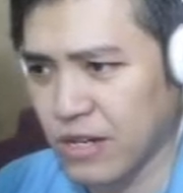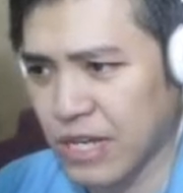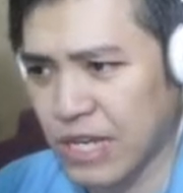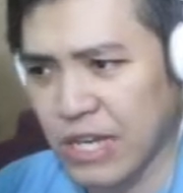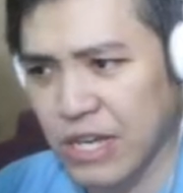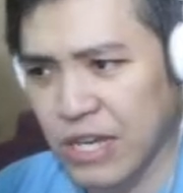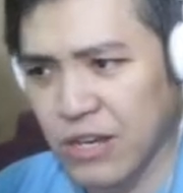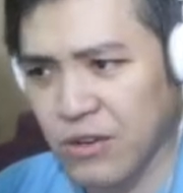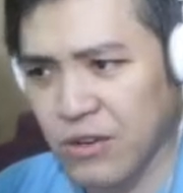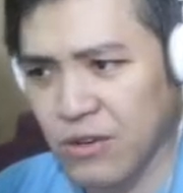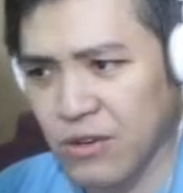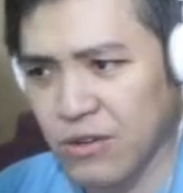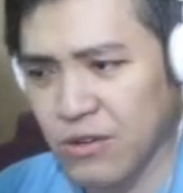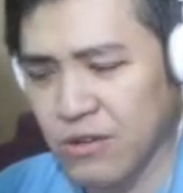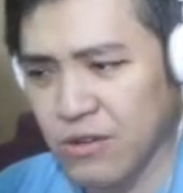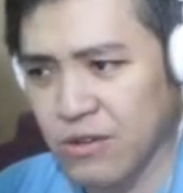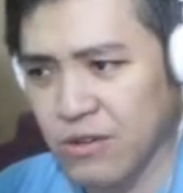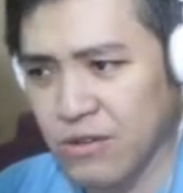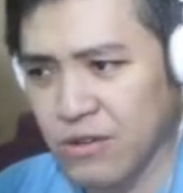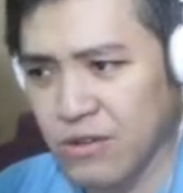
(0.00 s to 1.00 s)
Here?
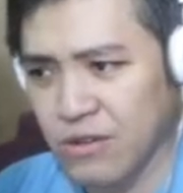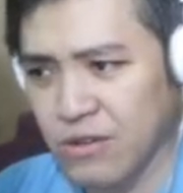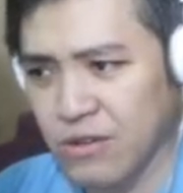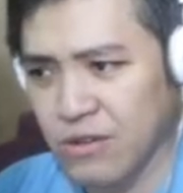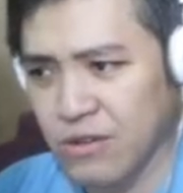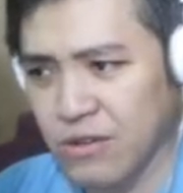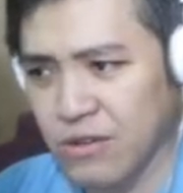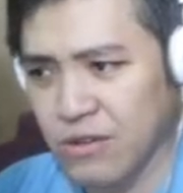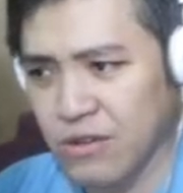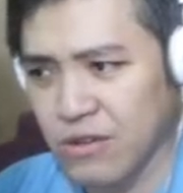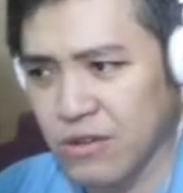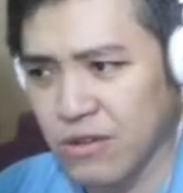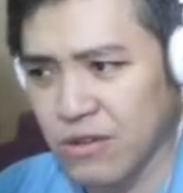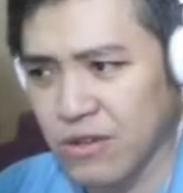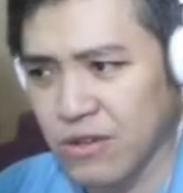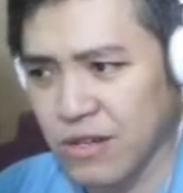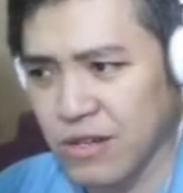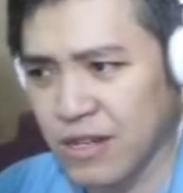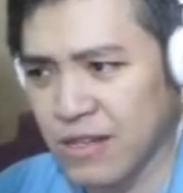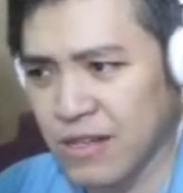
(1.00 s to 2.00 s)

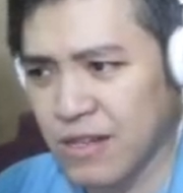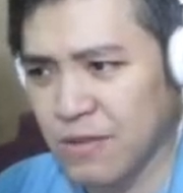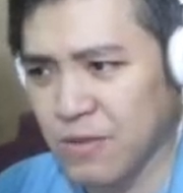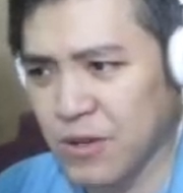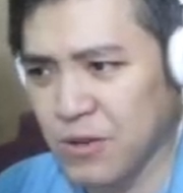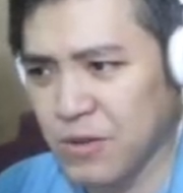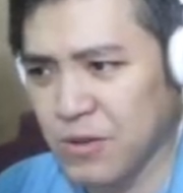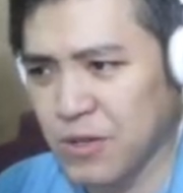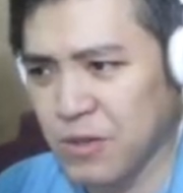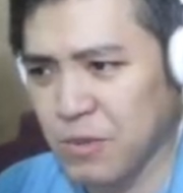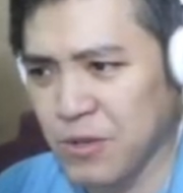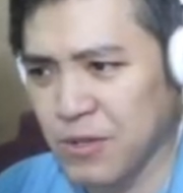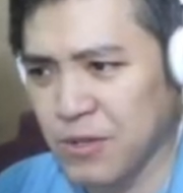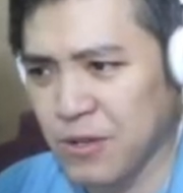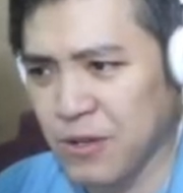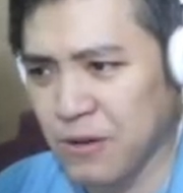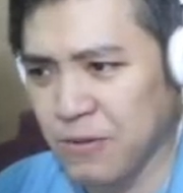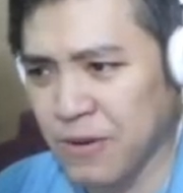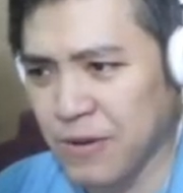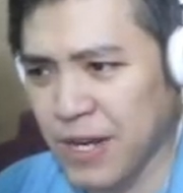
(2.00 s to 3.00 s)
This is where we're supposed to
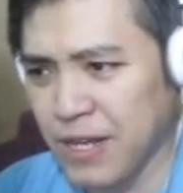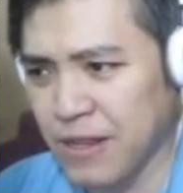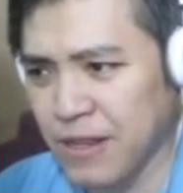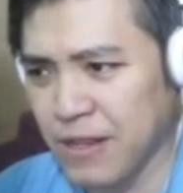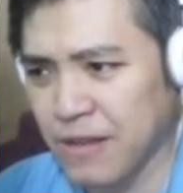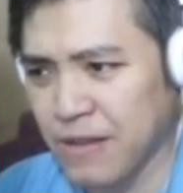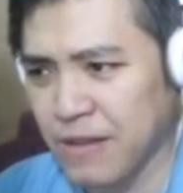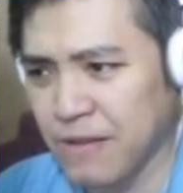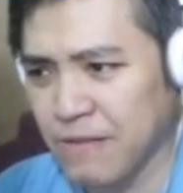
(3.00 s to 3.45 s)
go, right?